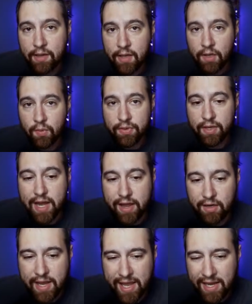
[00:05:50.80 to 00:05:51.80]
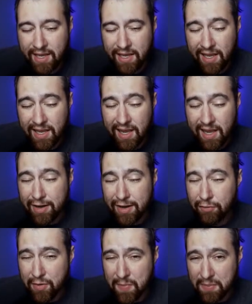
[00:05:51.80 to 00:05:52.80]
with an Iron Head. I
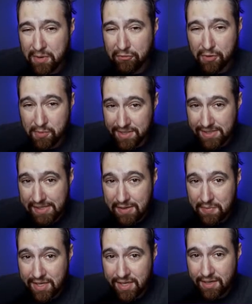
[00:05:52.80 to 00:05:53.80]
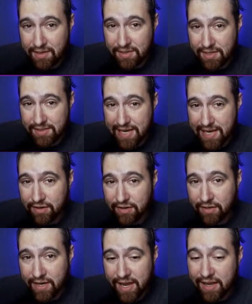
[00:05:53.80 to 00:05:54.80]
don't remember if we went CMB tie or
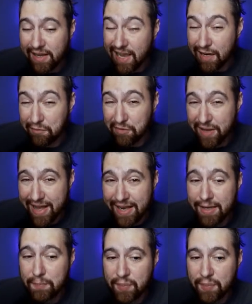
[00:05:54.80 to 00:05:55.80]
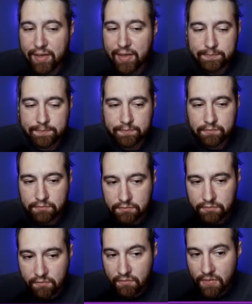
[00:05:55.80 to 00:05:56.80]
not. I kind of forgot, but
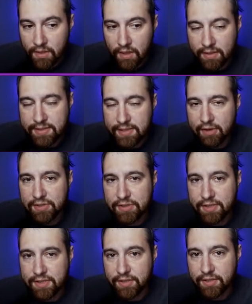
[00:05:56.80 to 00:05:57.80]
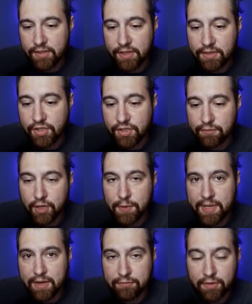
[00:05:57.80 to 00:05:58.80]
at least I was considering just the farm
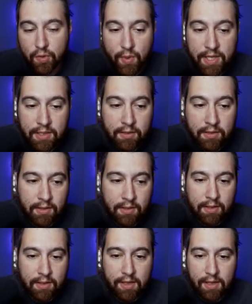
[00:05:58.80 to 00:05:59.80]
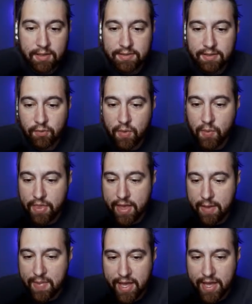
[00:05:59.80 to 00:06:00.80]
down for the win, and we won
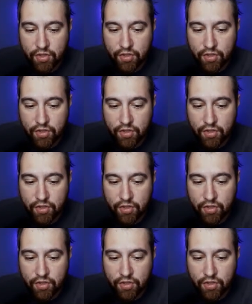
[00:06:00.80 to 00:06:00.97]
that match.